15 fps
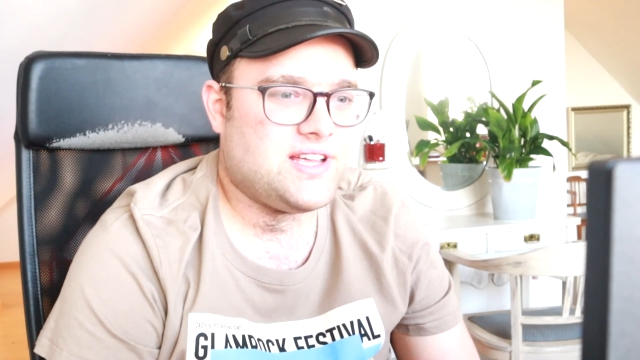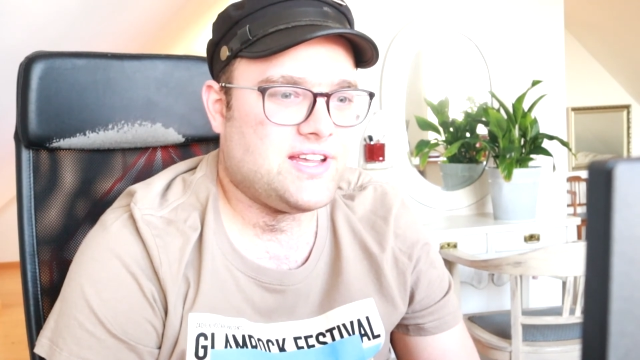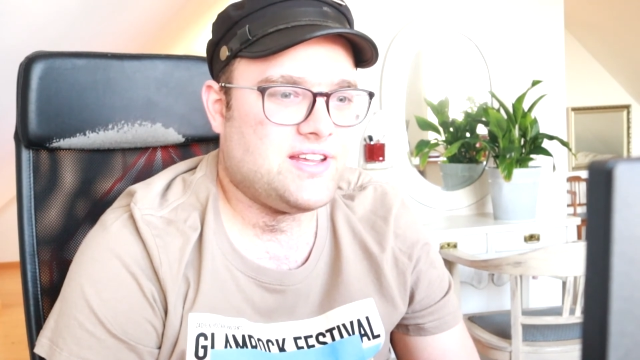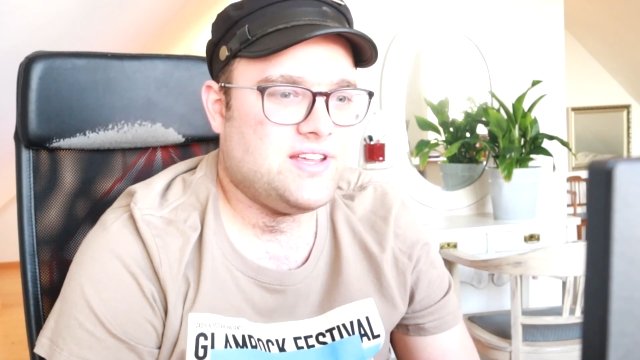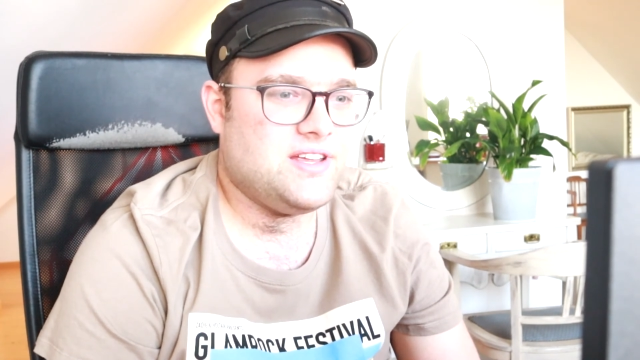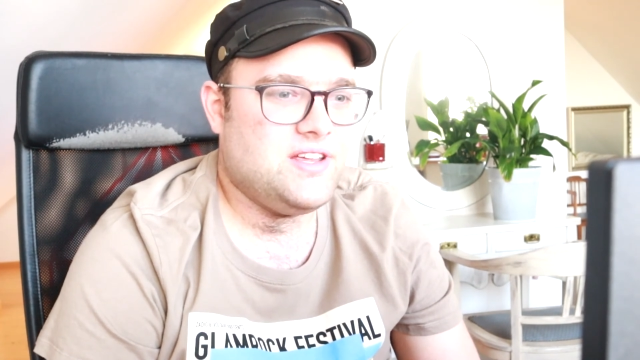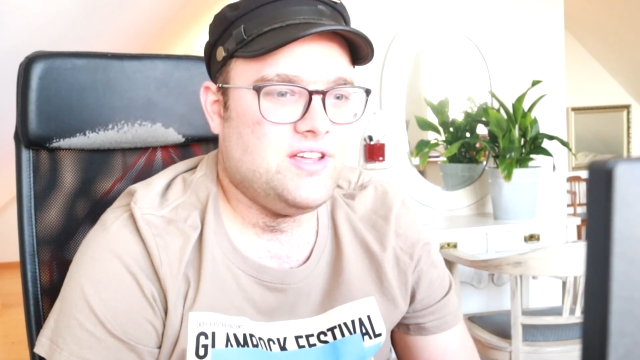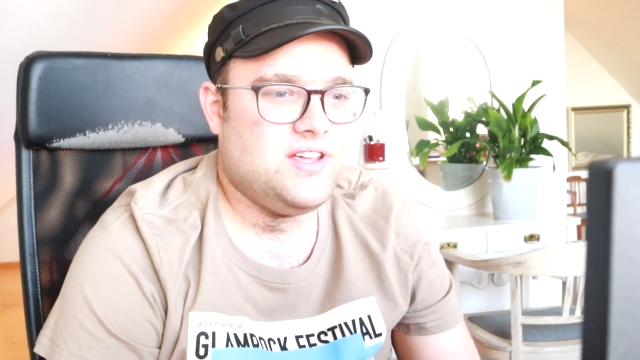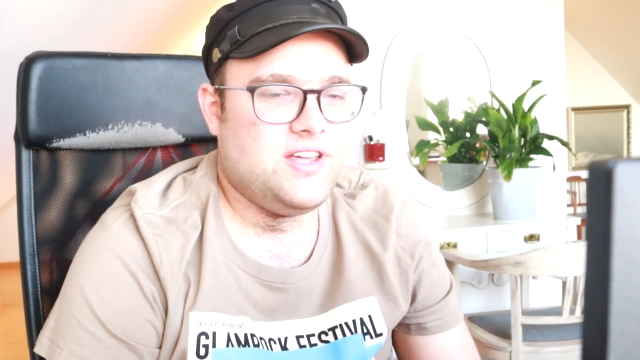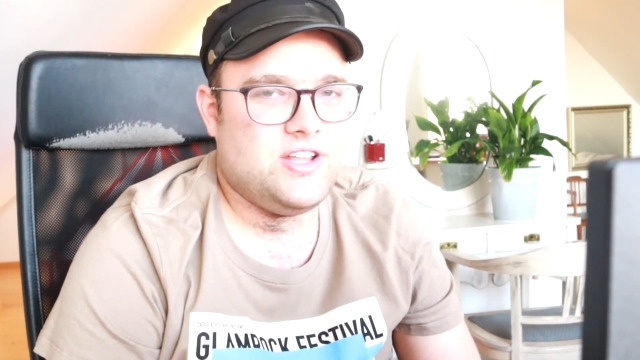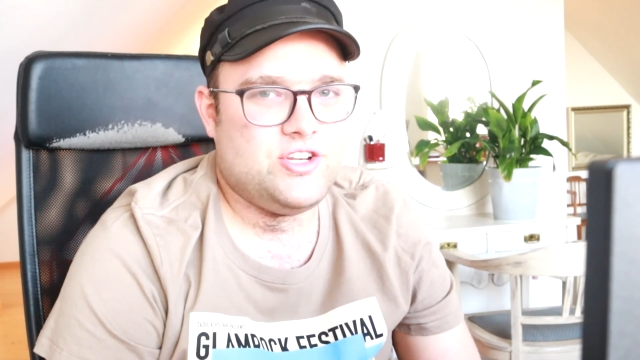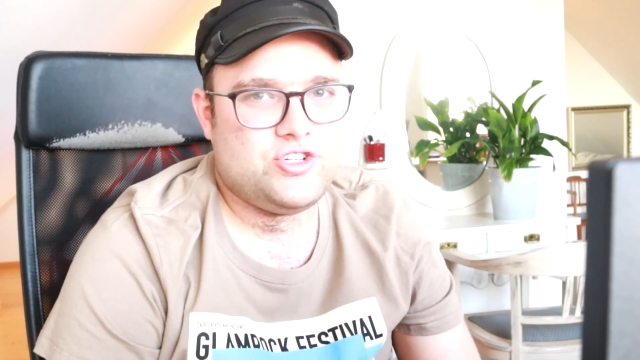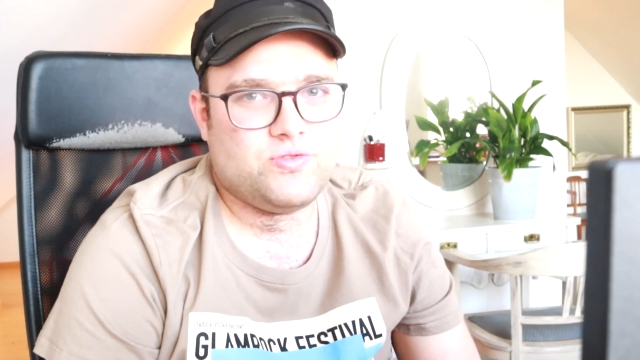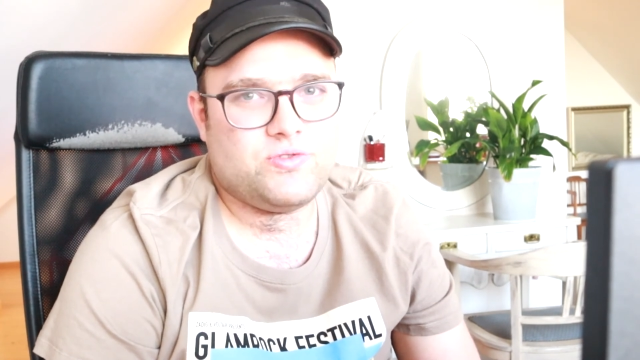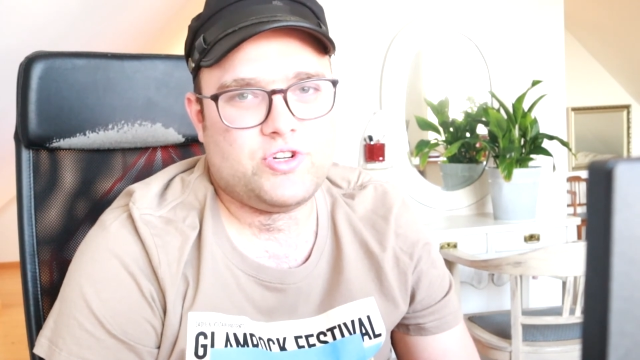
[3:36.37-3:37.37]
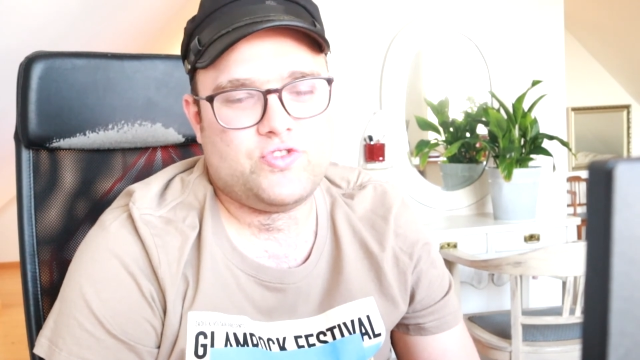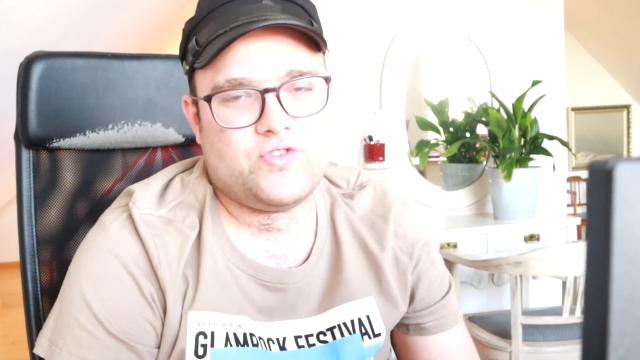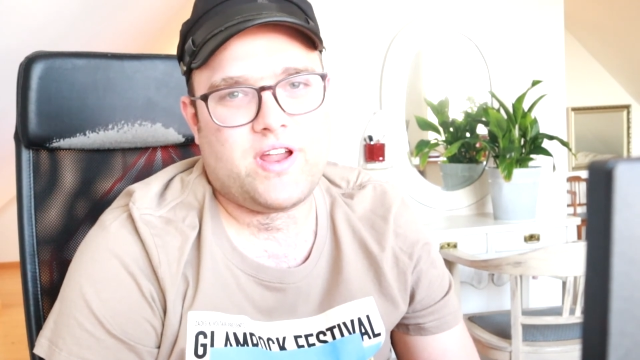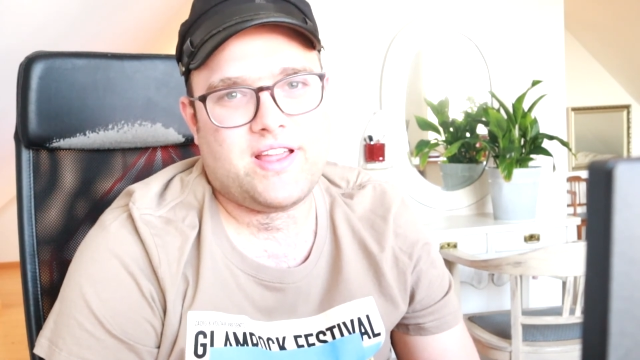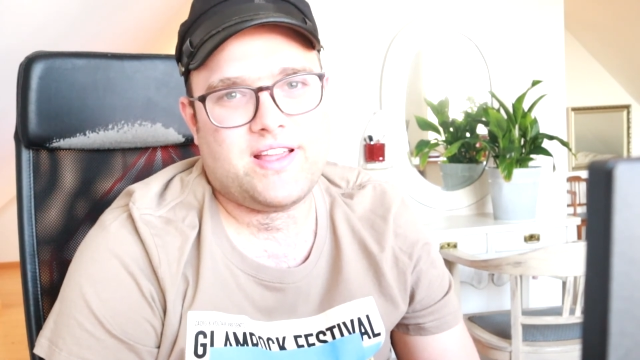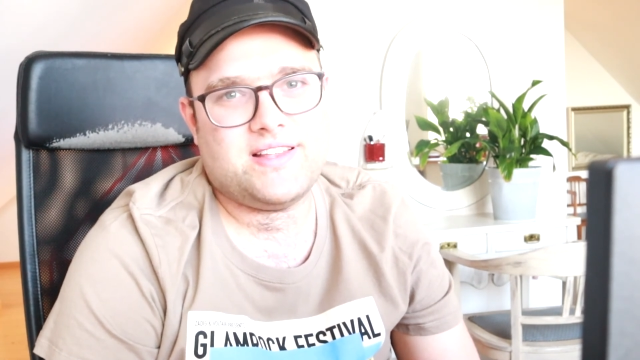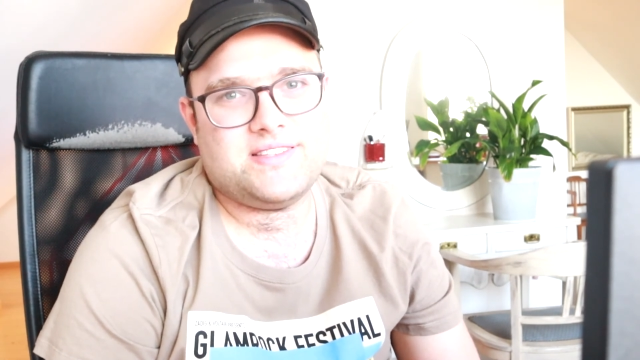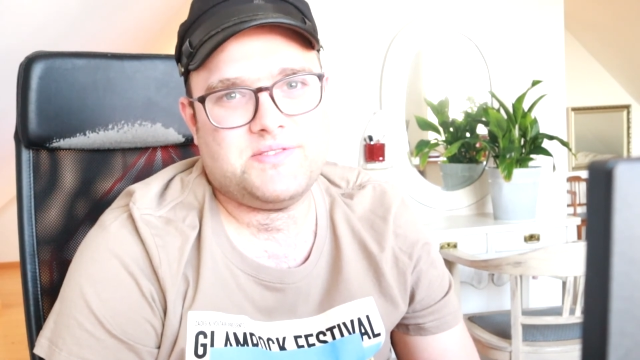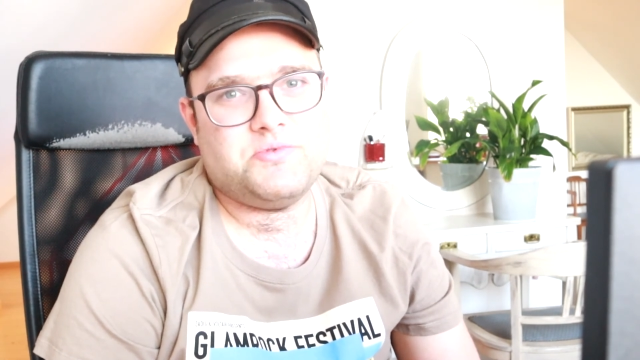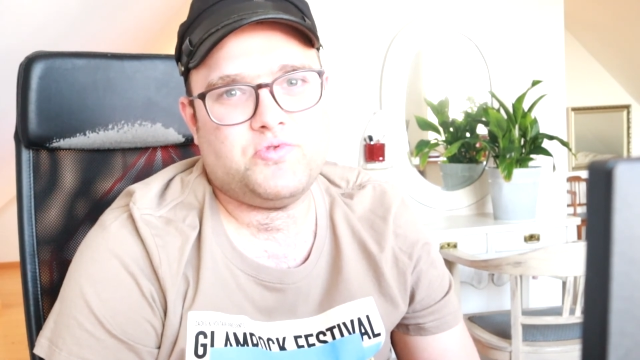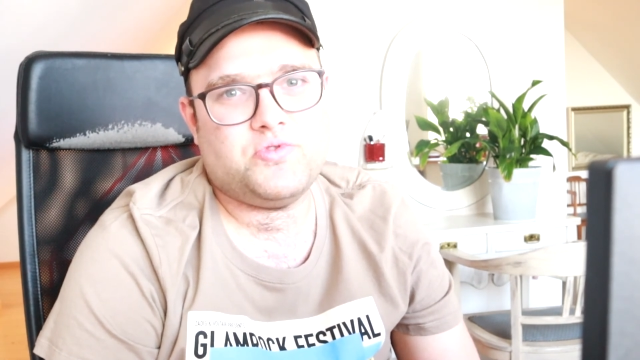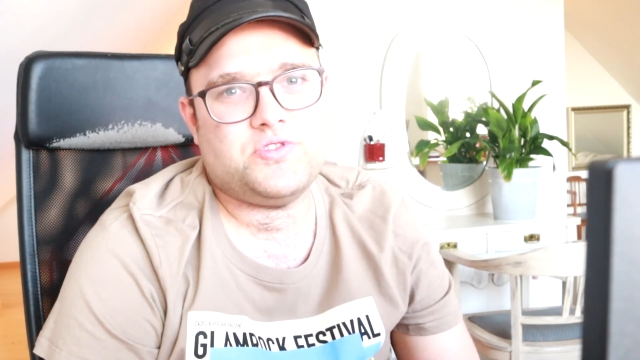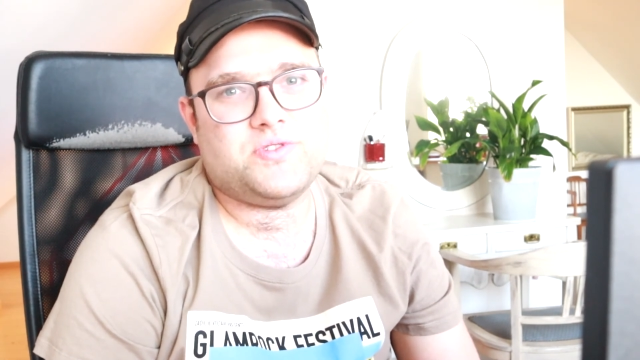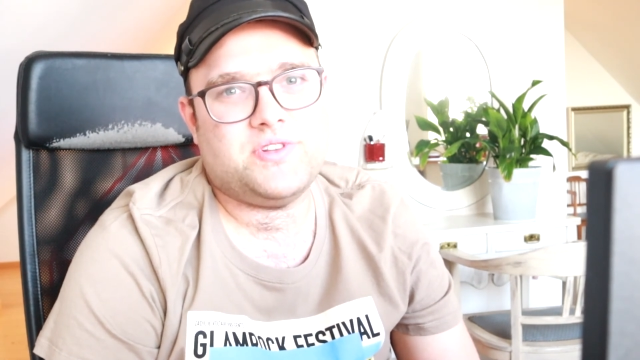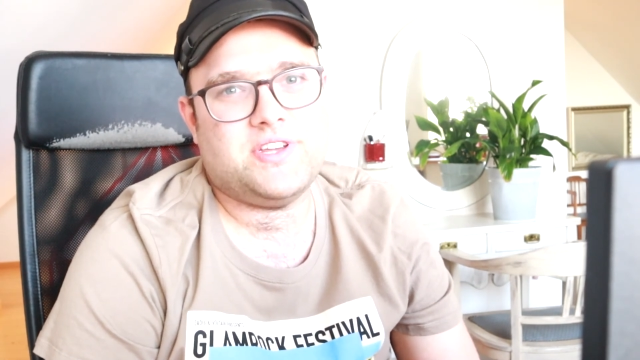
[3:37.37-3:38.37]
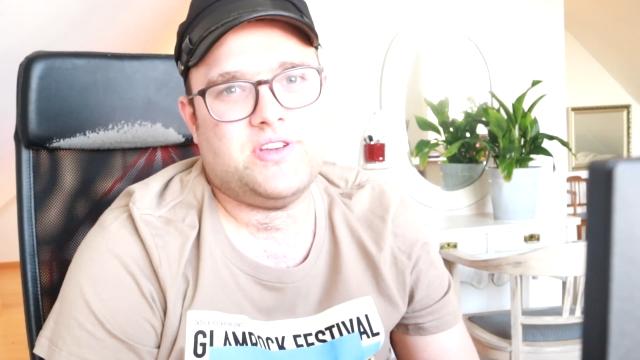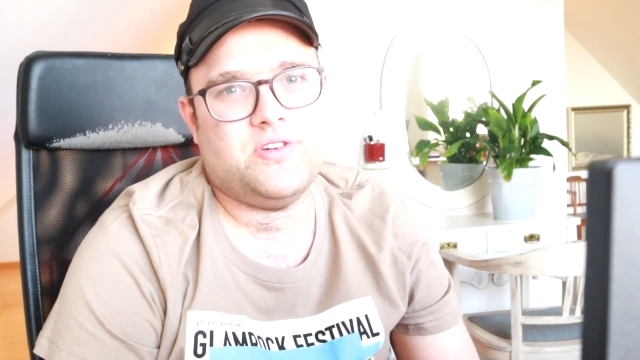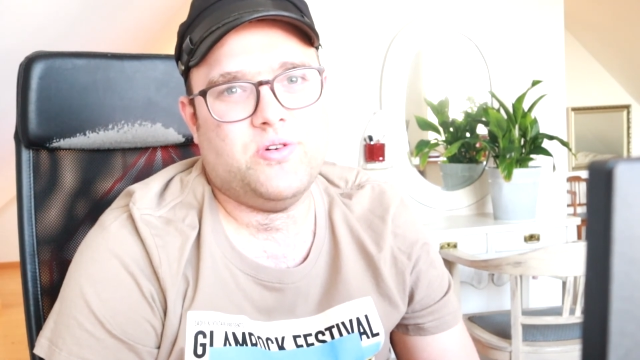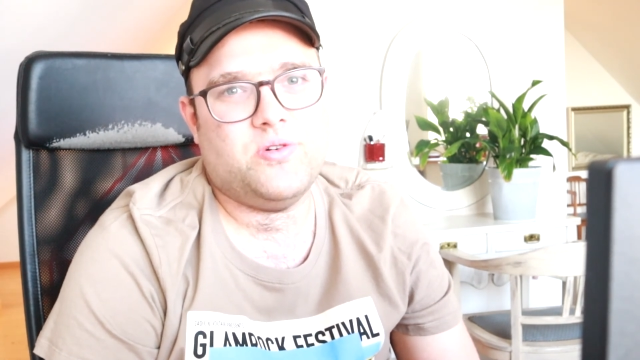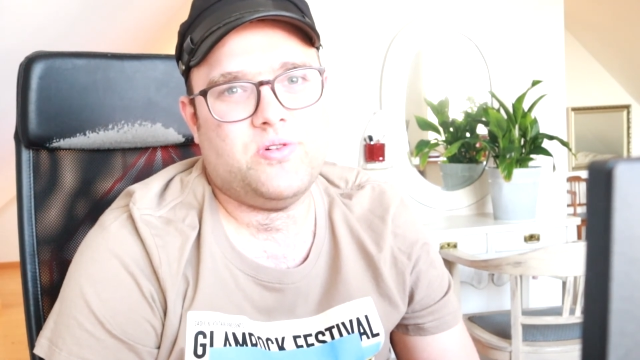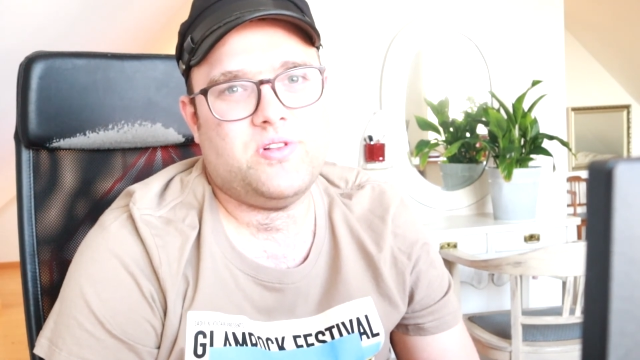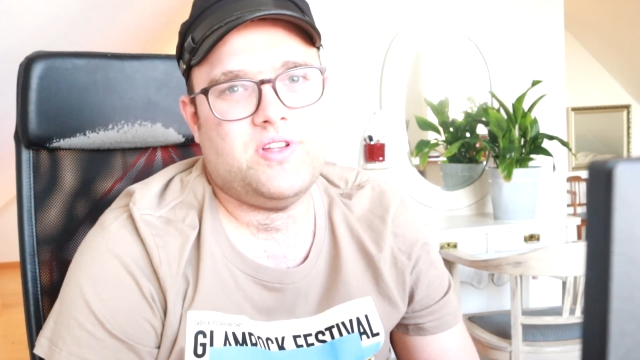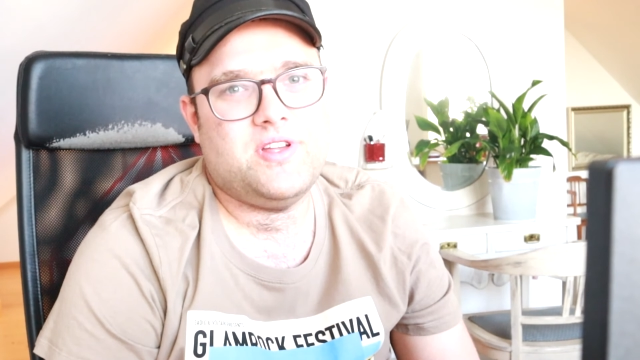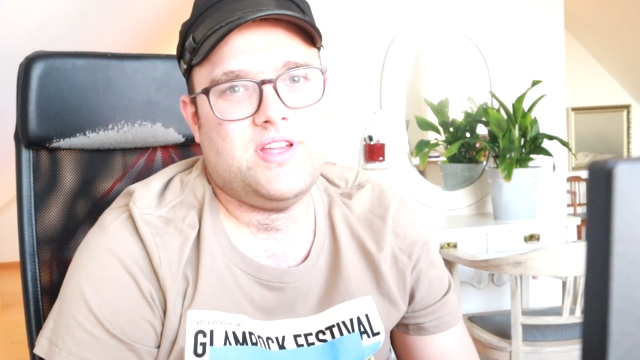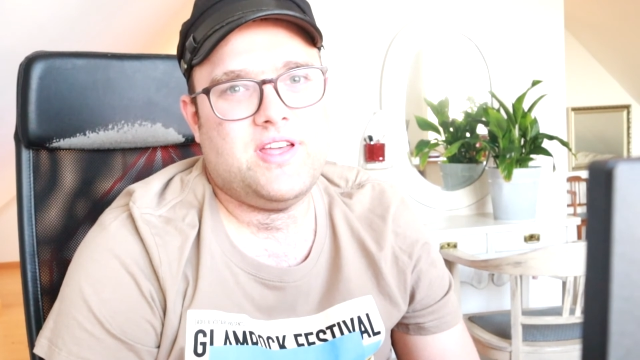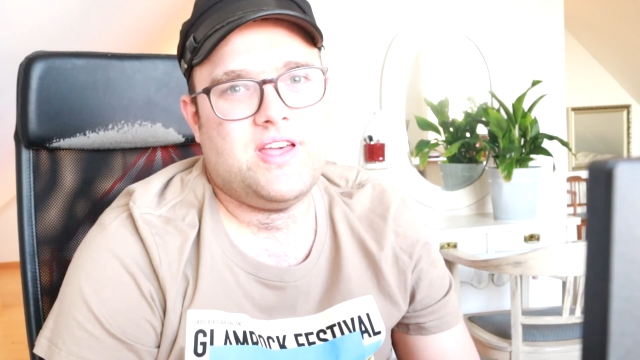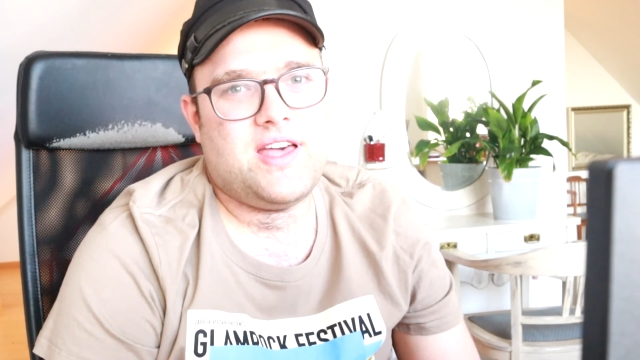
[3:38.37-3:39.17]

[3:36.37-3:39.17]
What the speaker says: Like, it showed the dragons, which was really cool,